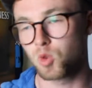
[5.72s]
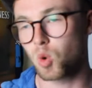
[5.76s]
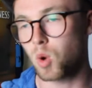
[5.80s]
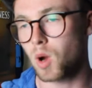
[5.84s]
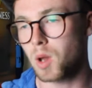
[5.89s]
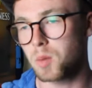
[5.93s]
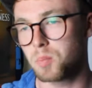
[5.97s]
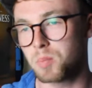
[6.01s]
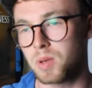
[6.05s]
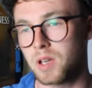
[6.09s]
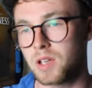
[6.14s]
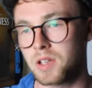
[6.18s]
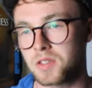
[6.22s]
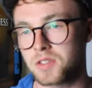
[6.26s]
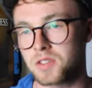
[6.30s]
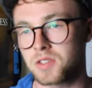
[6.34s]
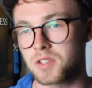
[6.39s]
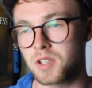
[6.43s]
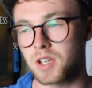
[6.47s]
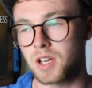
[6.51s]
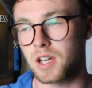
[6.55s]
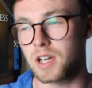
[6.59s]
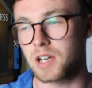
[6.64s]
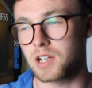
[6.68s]
quite pissed.
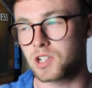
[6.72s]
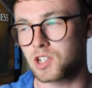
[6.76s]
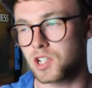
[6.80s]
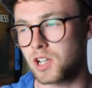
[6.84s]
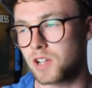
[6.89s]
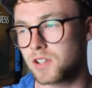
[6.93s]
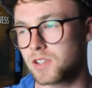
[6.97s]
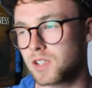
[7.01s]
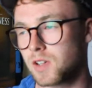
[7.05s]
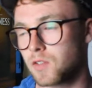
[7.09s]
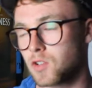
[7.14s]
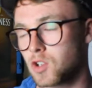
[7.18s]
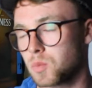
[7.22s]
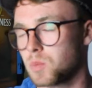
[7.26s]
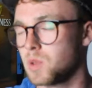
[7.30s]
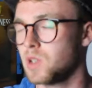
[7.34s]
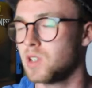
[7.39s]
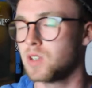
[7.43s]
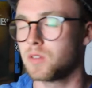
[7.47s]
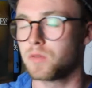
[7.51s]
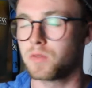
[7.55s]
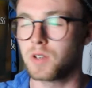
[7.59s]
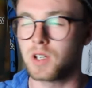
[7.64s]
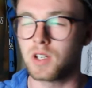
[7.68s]
Chelsea have just
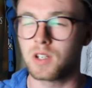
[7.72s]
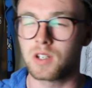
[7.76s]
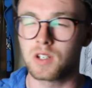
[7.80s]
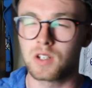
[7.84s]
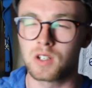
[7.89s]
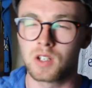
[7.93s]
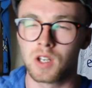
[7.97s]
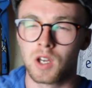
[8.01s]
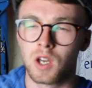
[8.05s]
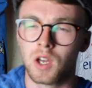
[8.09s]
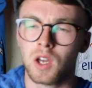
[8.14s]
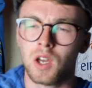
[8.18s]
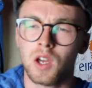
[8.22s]
been defeated